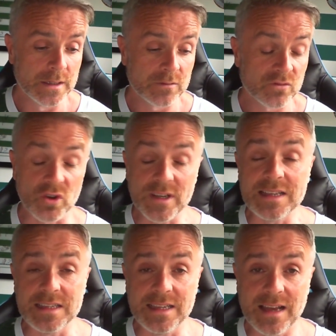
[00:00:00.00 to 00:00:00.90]
Sorry
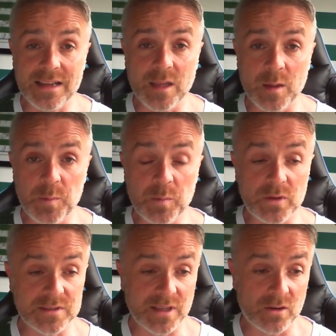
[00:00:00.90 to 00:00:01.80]
to say that to the people
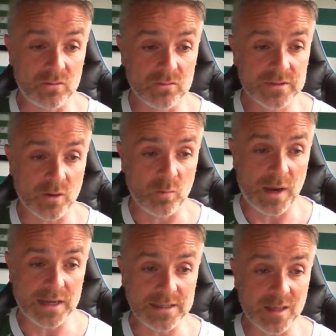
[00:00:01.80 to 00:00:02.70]
that still
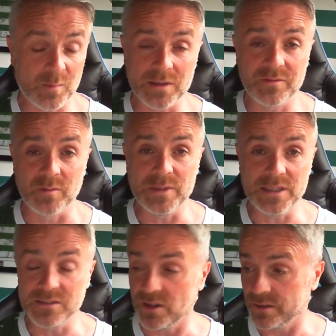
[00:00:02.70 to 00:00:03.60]
back Idah, but for me,
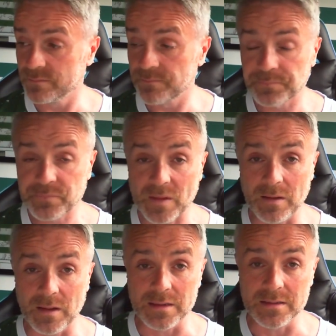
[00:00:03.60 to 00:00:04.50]
he's done.
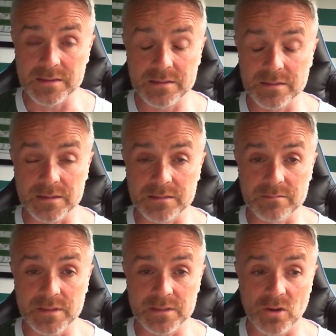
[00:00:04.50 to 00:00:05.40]
He's
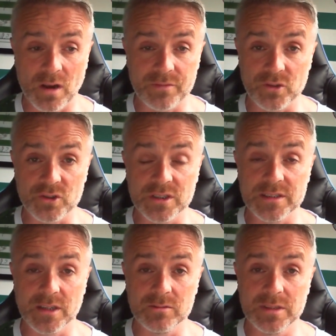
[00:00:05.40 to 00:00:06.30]
not got a future at
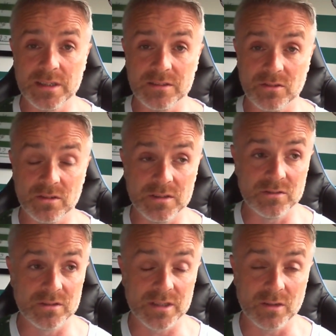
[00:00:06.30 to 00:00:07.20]
Celtic. He's
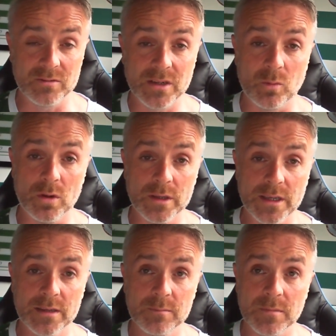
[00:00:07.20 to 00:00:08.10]
not Celtic
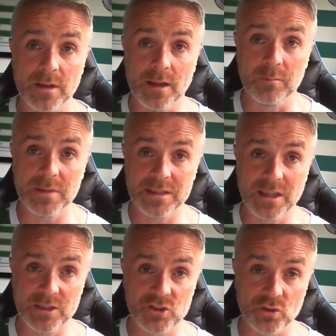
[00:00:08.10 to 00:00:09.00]
quality.
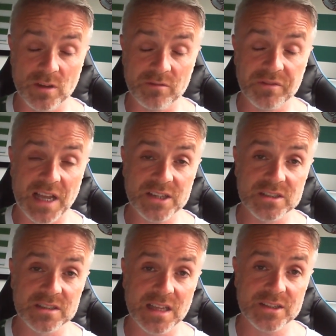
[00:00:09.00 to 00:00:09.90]
He showed it in
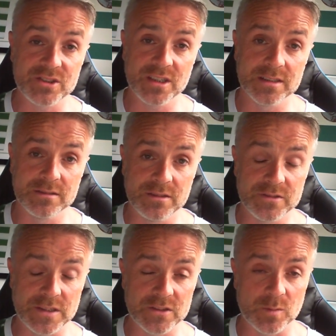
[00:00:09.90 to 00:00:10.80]
flashes last year, and you've
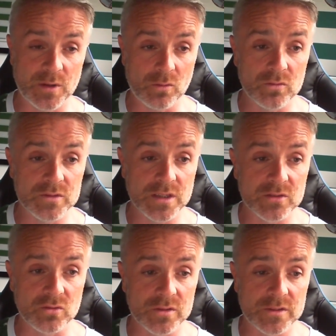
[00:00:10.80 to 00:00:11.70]
seen some of the goals that he
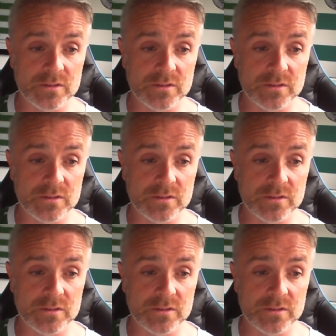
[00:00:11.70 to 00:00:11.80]
scored.